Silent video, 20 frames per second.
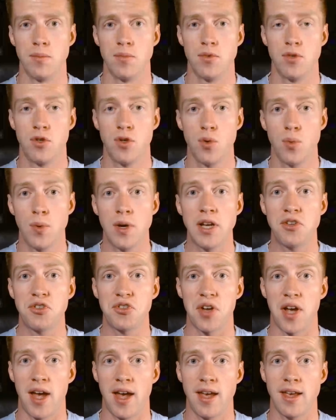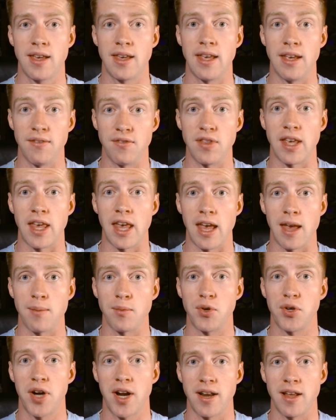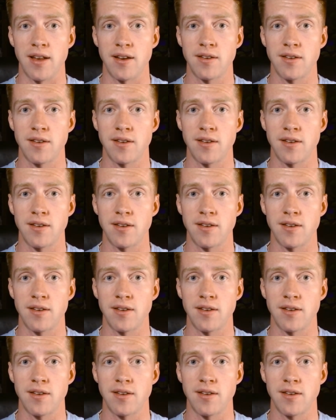to which I give the game credit.